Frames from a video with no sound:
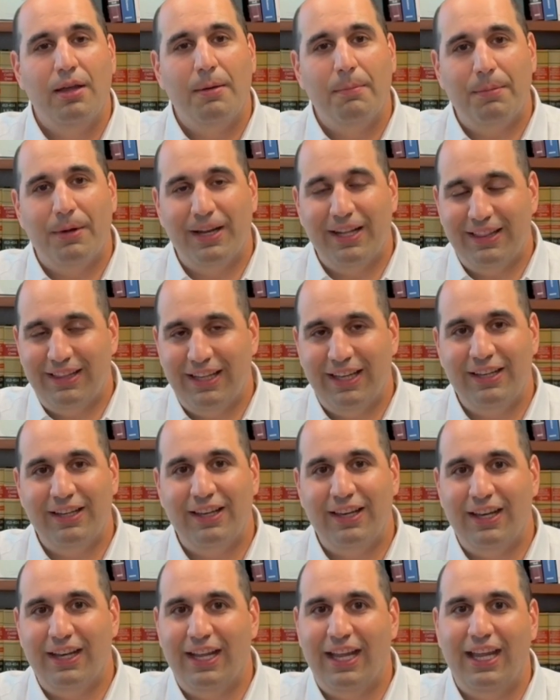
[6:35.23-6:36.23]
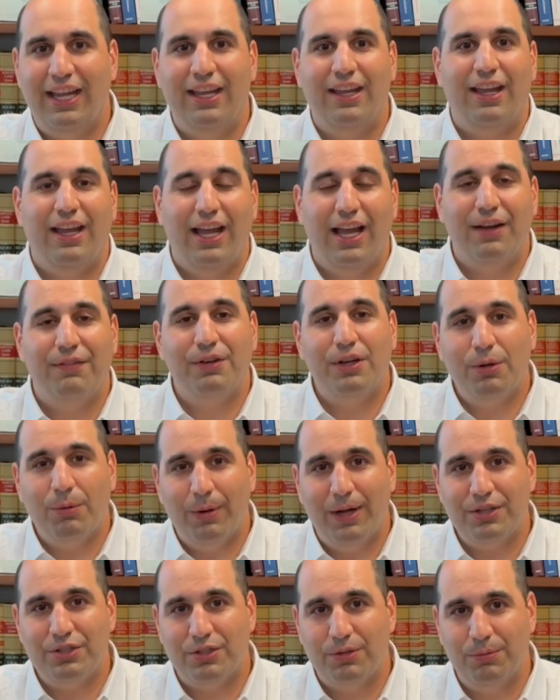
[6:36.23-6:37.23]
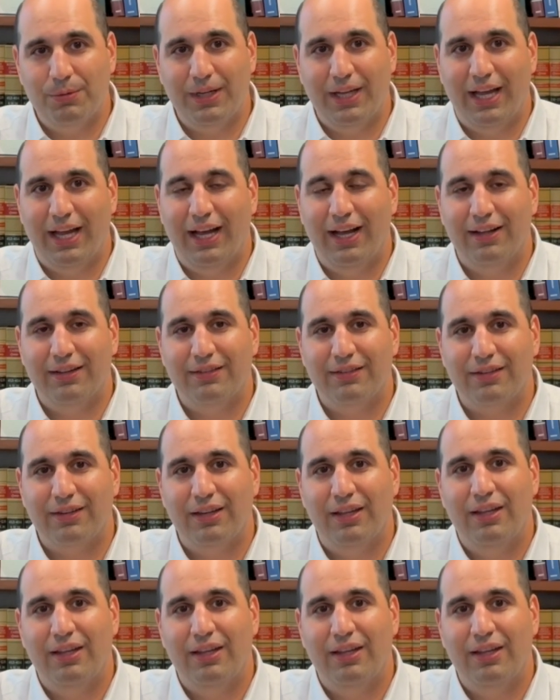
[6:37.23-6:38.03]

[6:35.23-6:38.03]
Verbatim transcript: But at the end of the day, every question we ask